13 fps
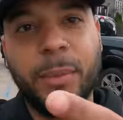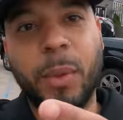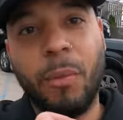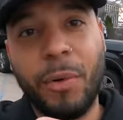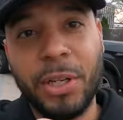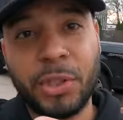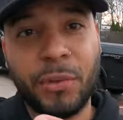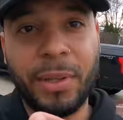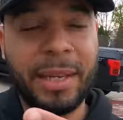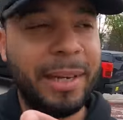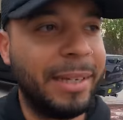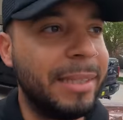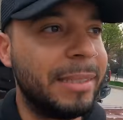are rich over
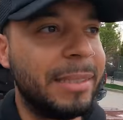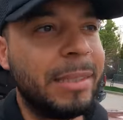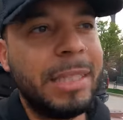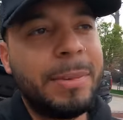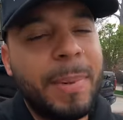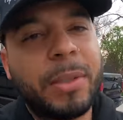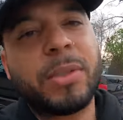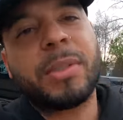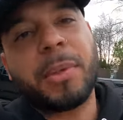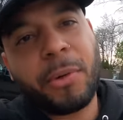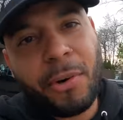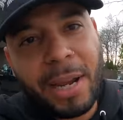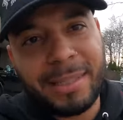there he's, he's about to do
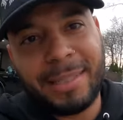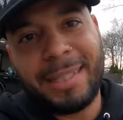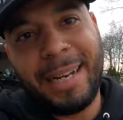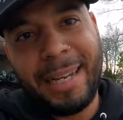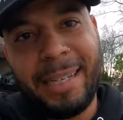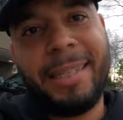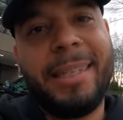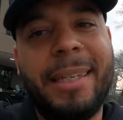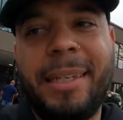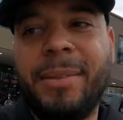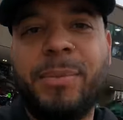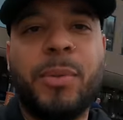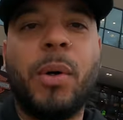something crazy today he,
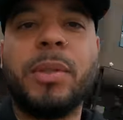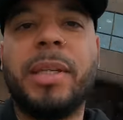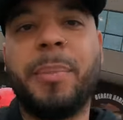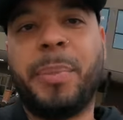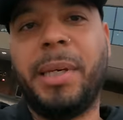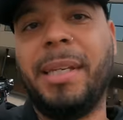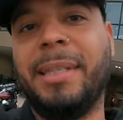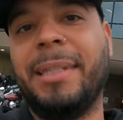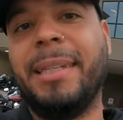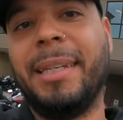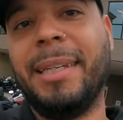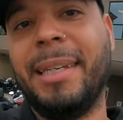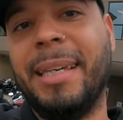he rolled up in
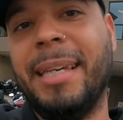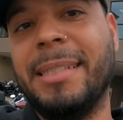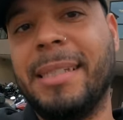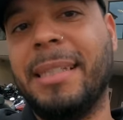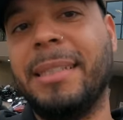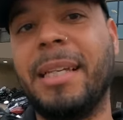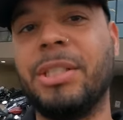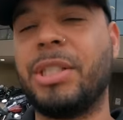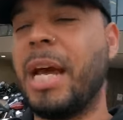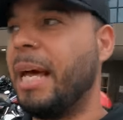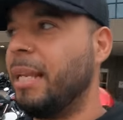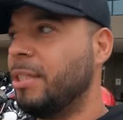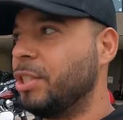his indian
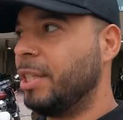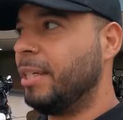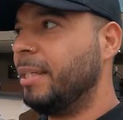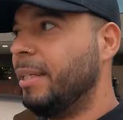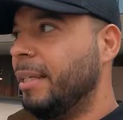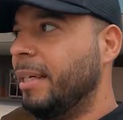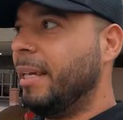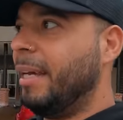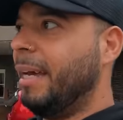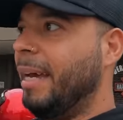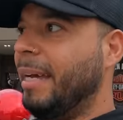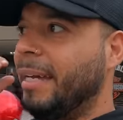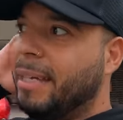challenger
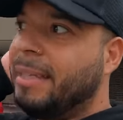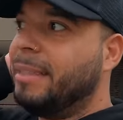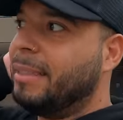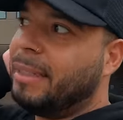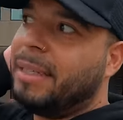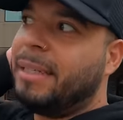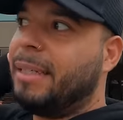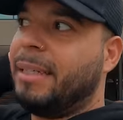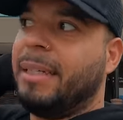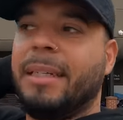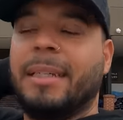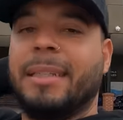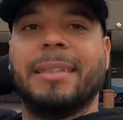and
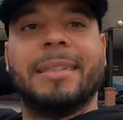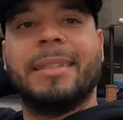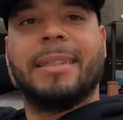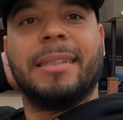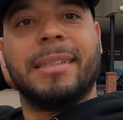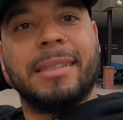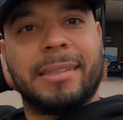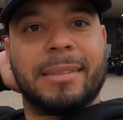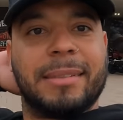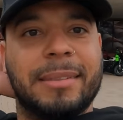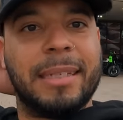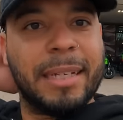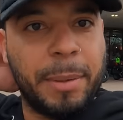uh,
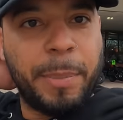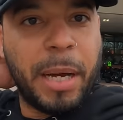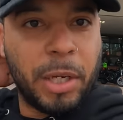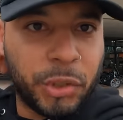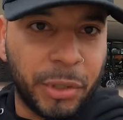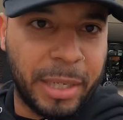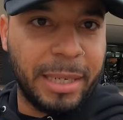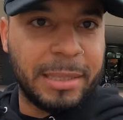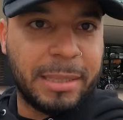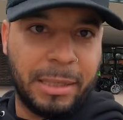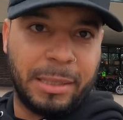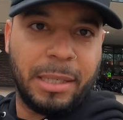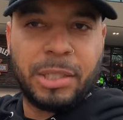he's thinking about trading
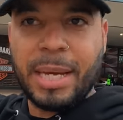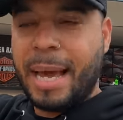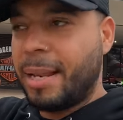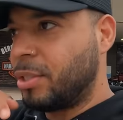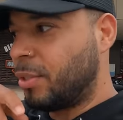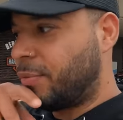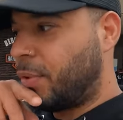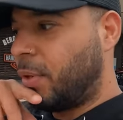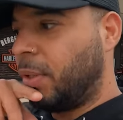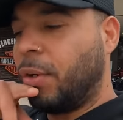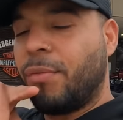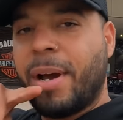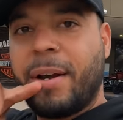his indian challenger
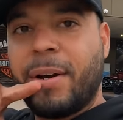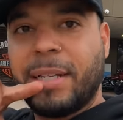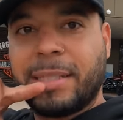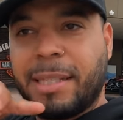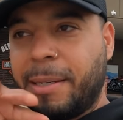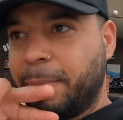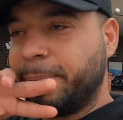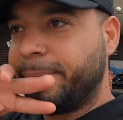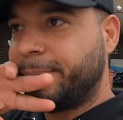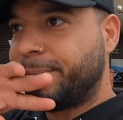for a lowrider st